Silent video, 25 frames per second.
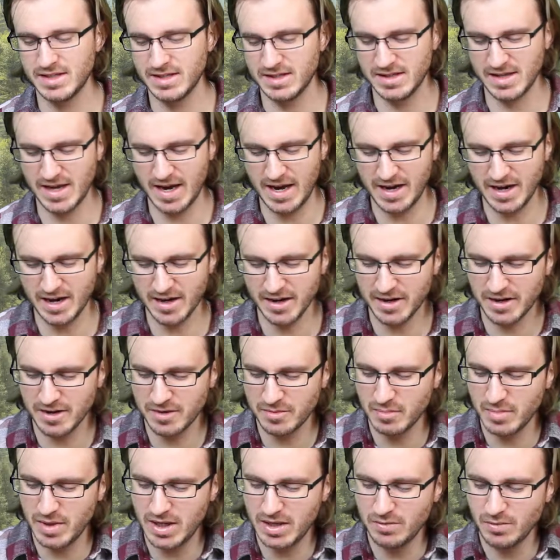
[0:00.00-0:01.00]
Today I'm
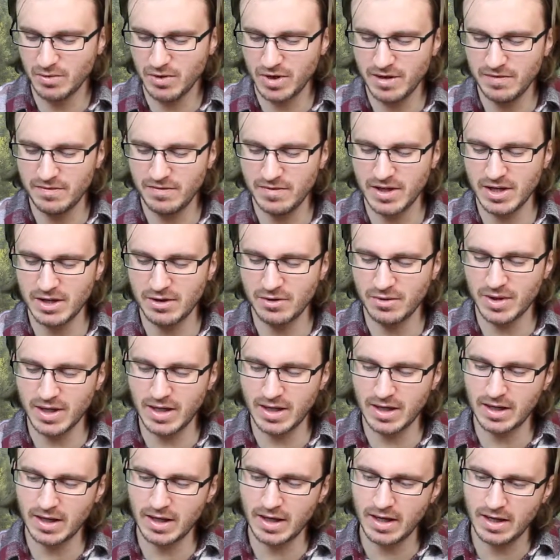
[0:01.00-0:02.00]
going to be
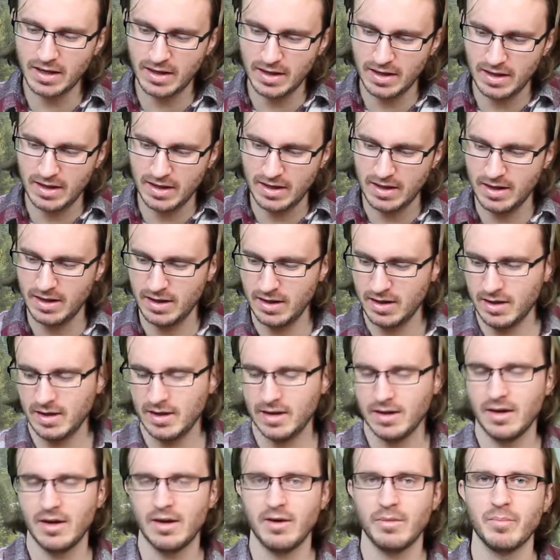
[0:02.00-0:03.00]
reviewing
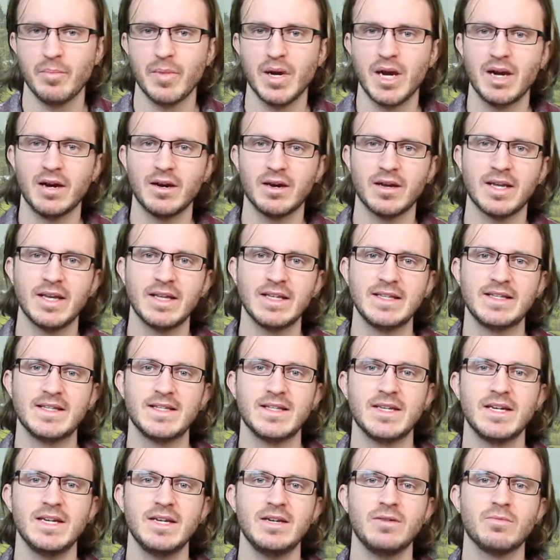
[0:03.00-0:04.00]
American
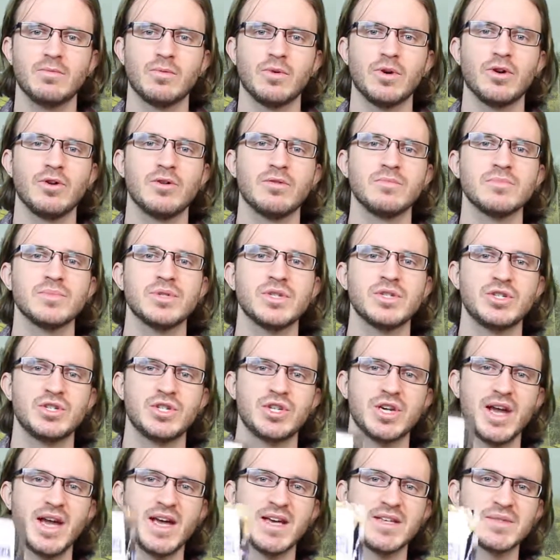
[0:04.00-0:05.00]
Tea Room's
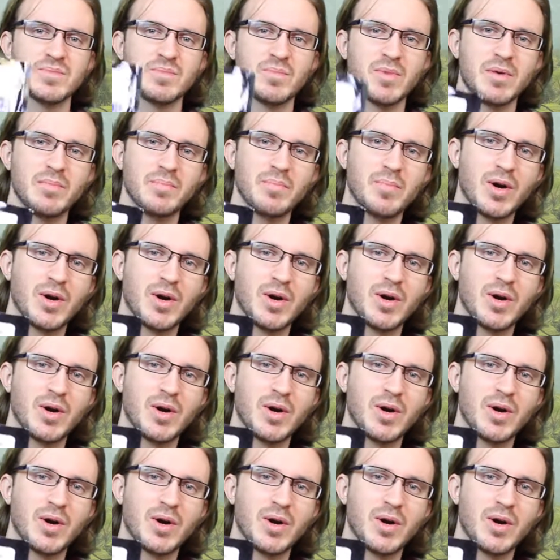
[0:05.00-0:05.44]
Jasmine